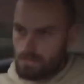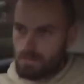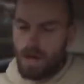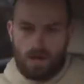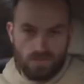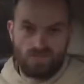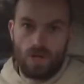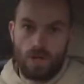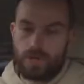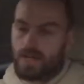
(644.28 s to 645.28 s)
part of the
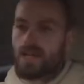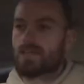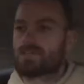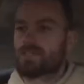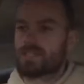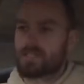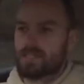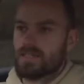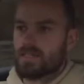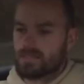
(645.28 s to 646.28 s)
road in electric
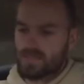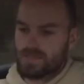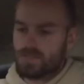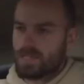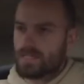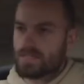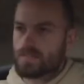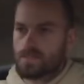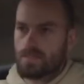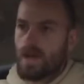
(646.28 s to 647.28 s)
until you need
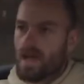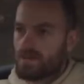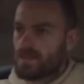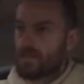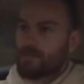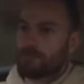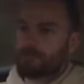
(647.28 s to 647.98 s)
the power again.